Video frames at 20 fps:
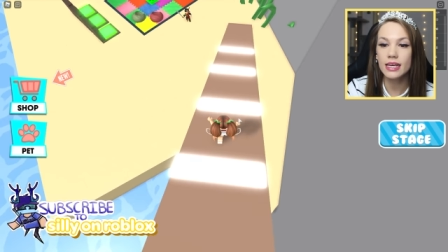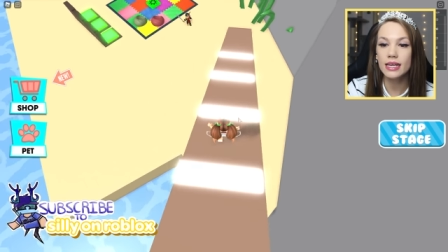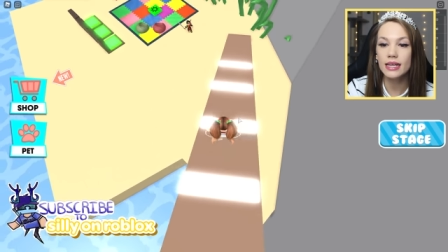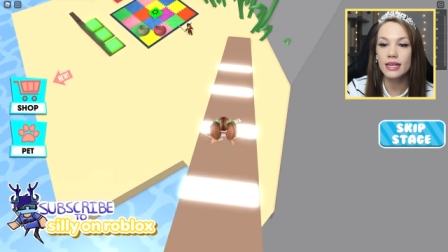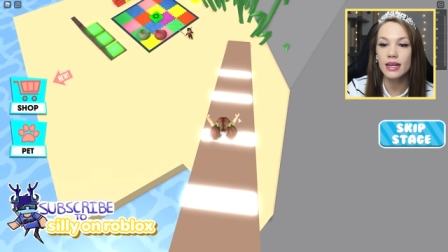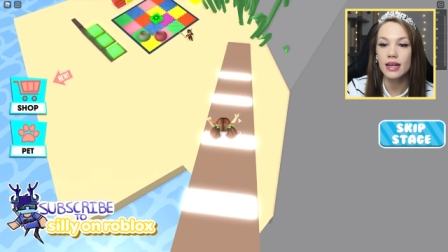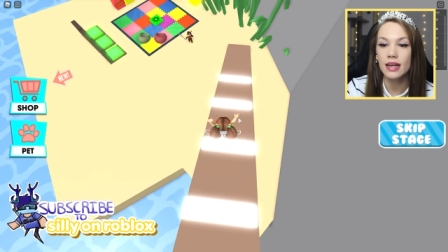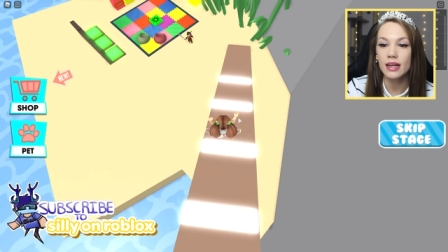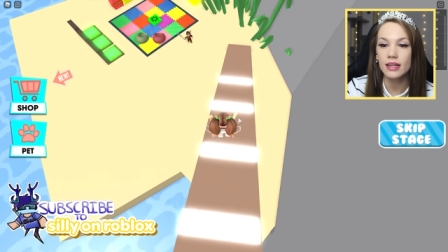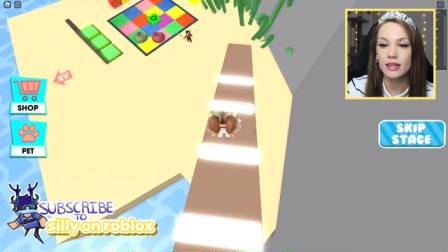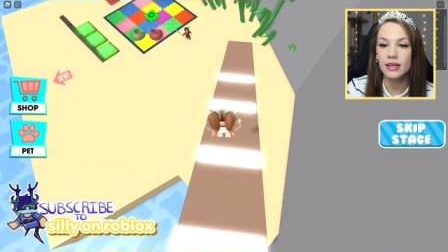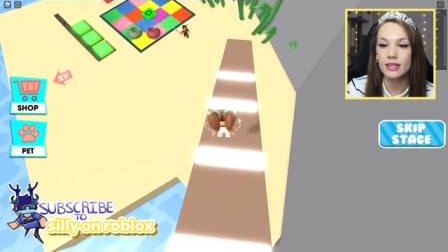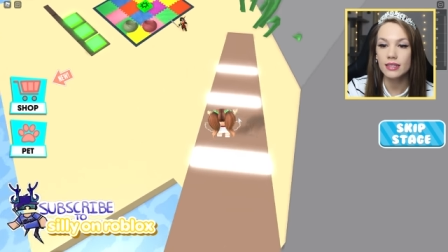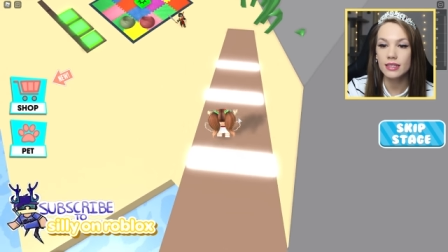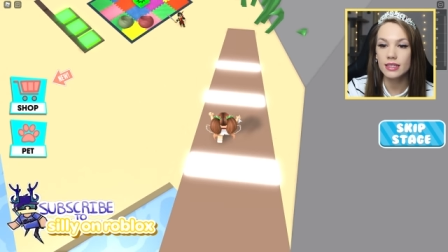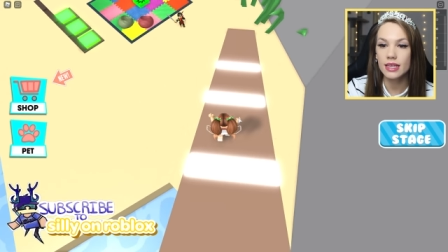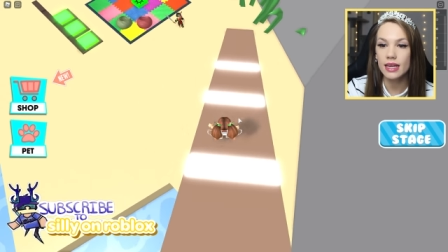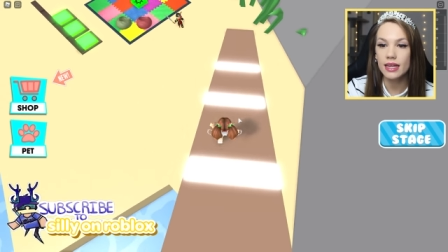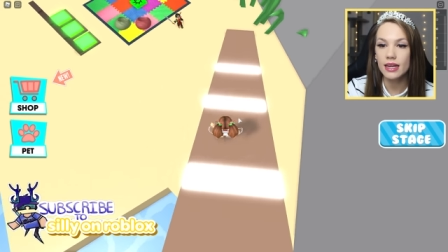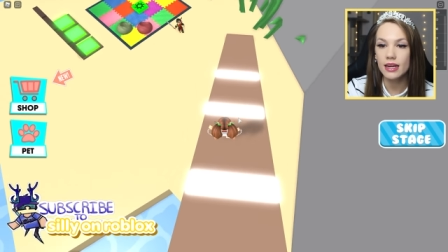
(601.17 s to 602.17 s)
get it!
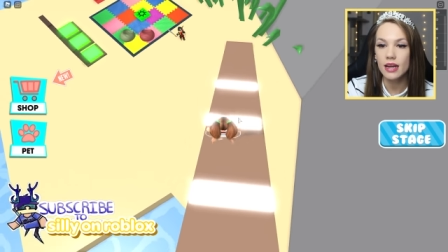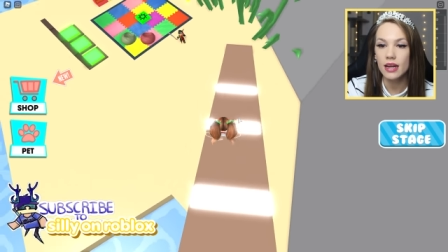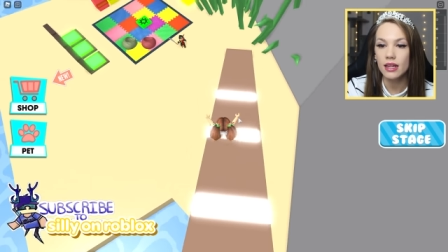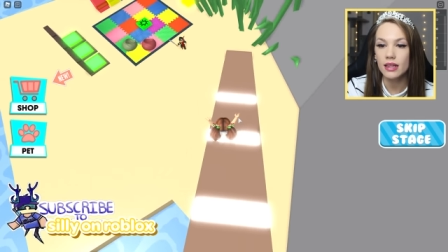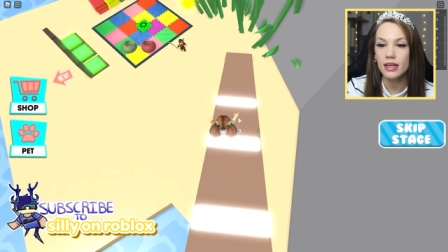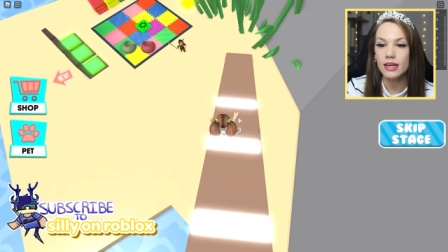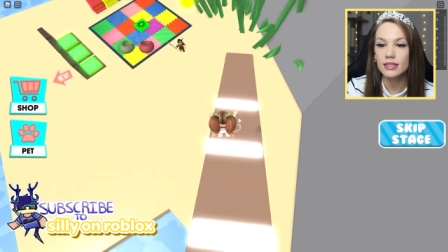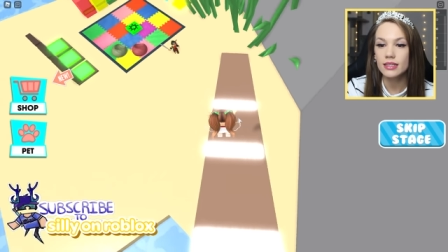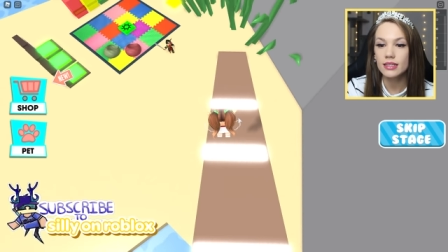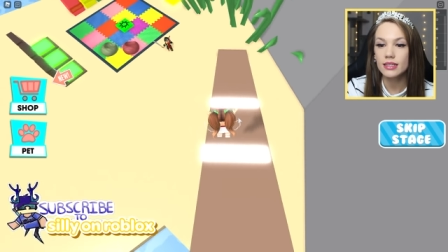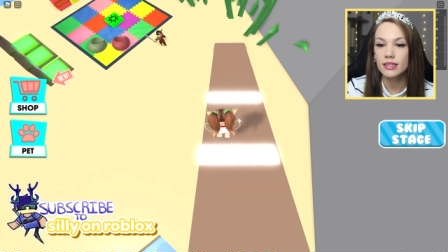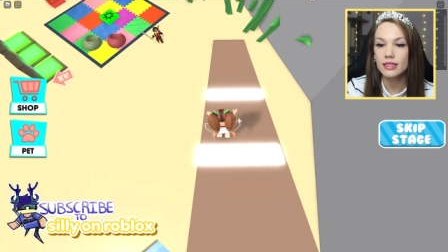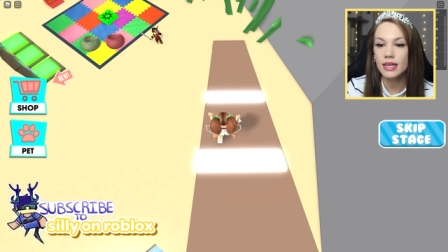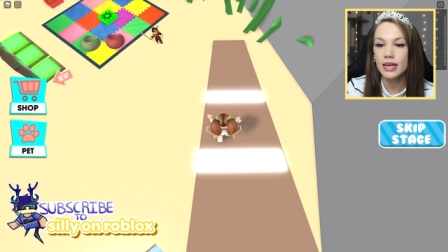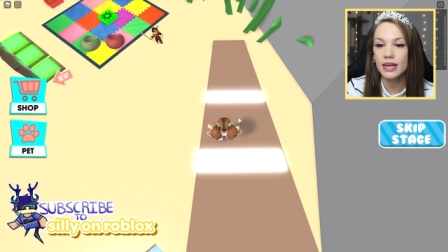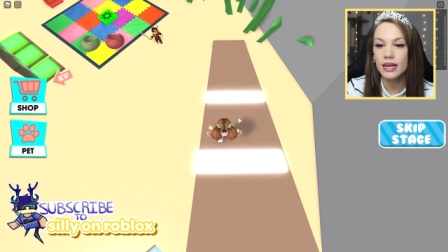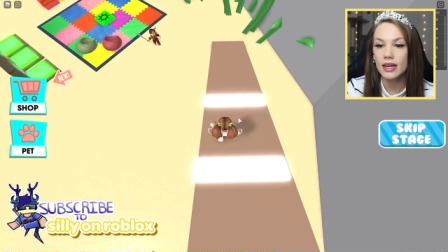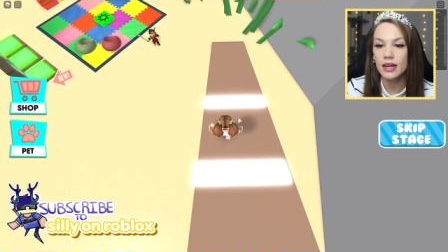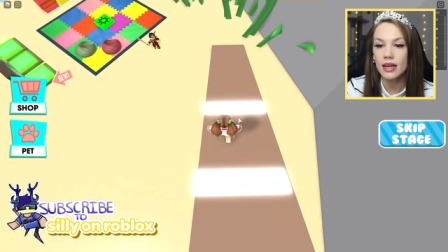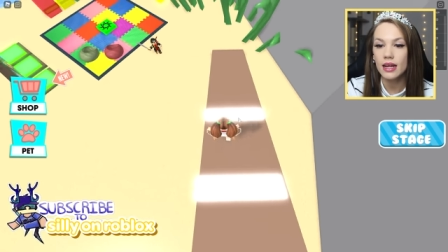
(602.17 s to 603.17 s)
Let's get it! Let's
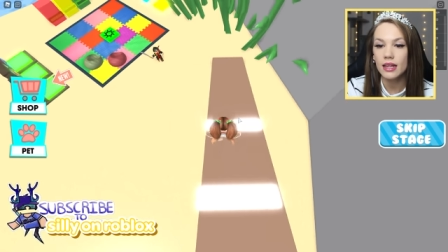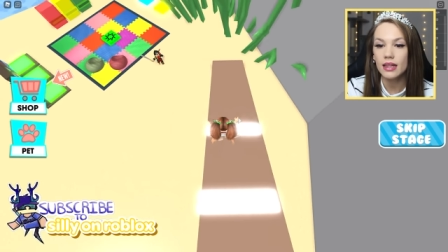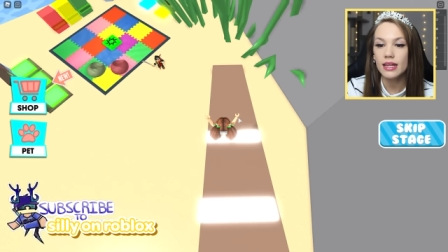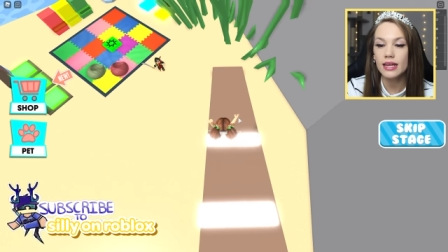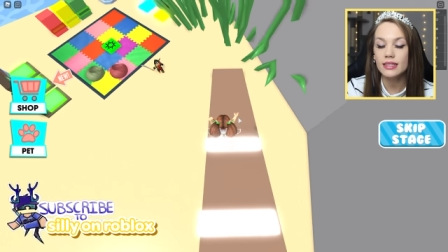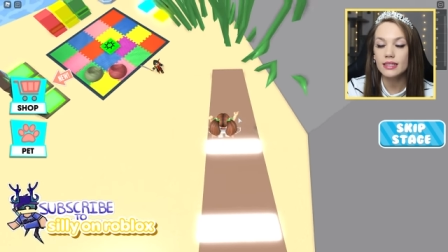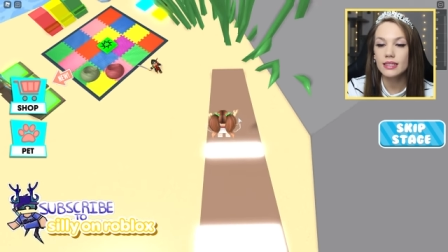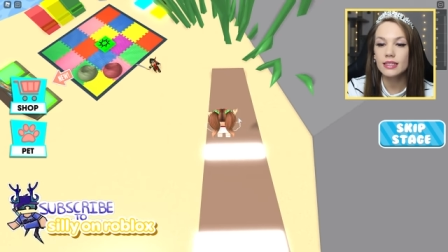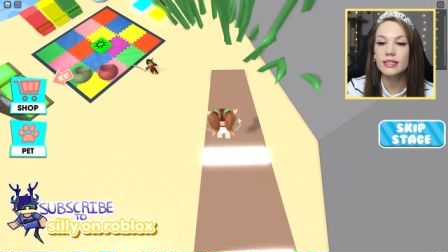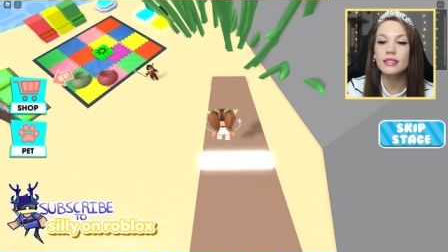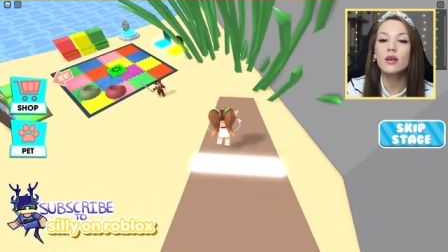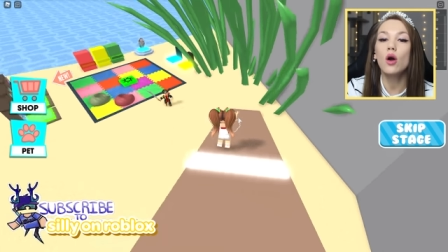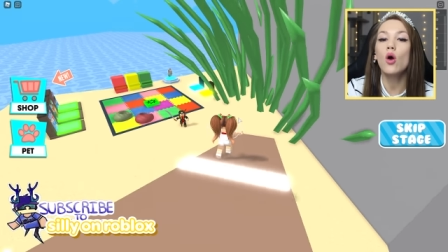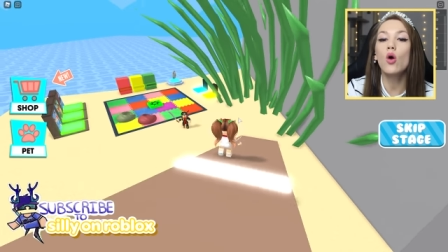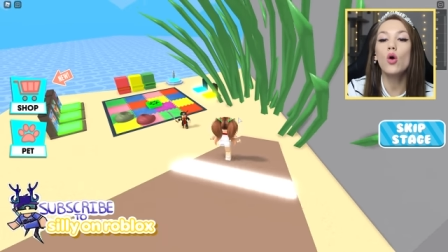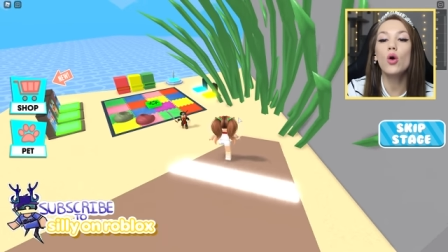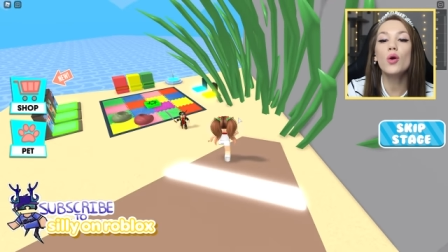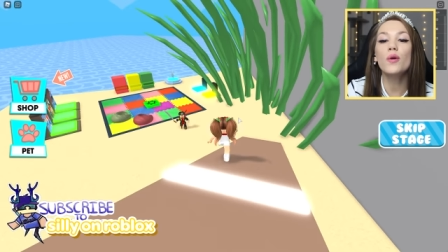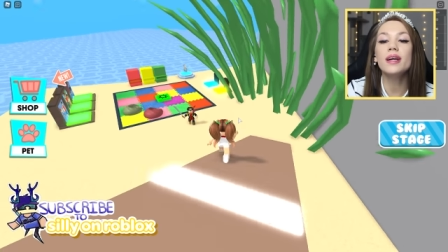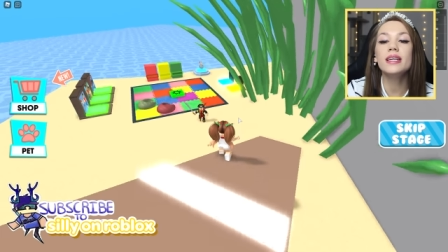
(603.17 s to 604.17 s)
get it! Let's.
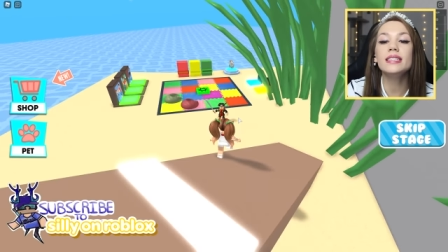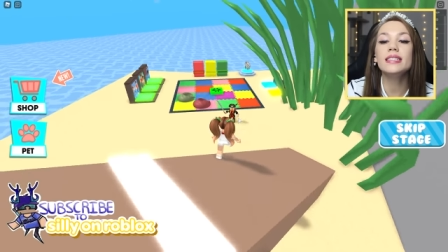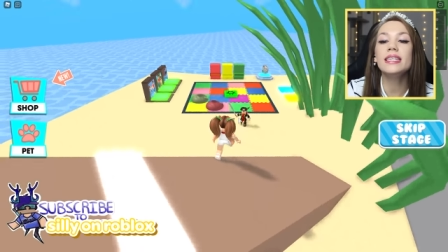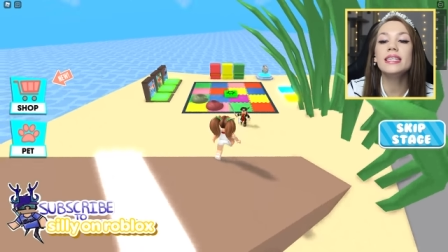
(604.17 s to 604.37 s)
Oh, we